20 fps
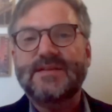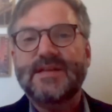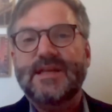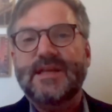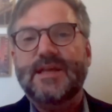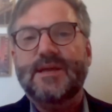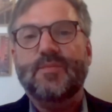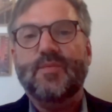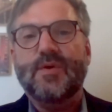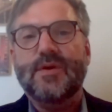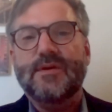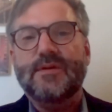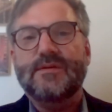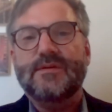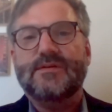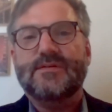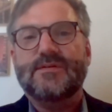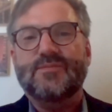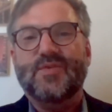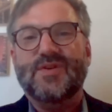team
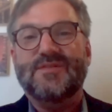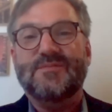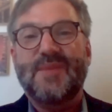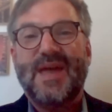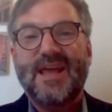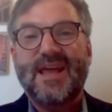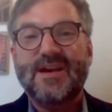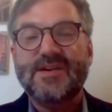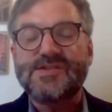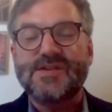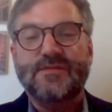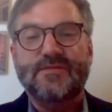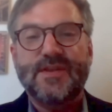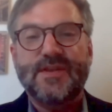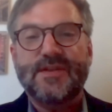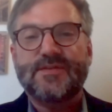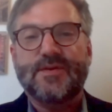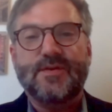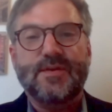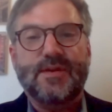was, was managing
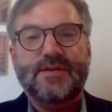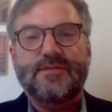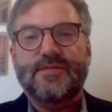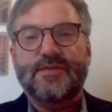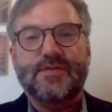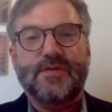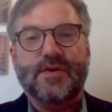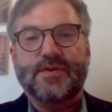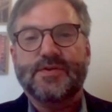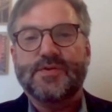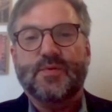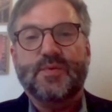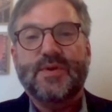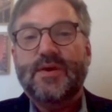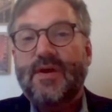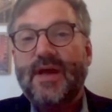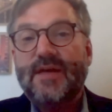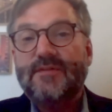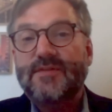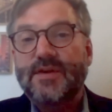physical infrastructure. We
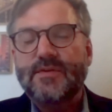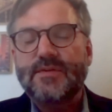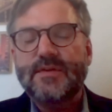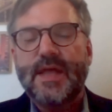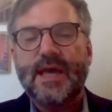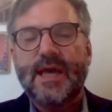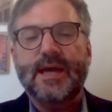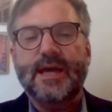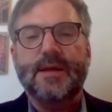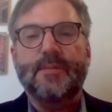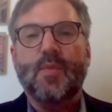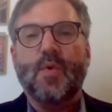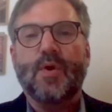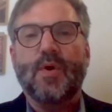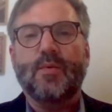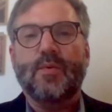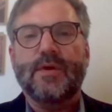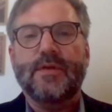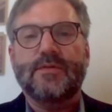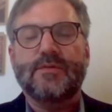don't have to do that
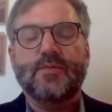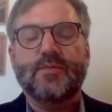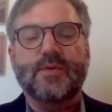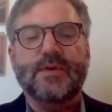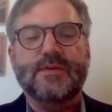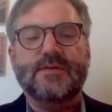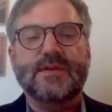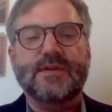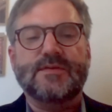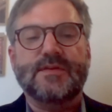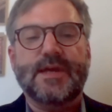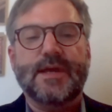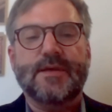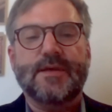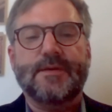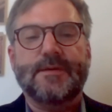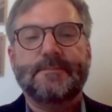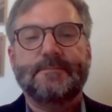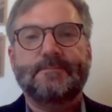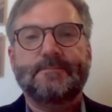anymore with, with
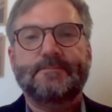Zscaler.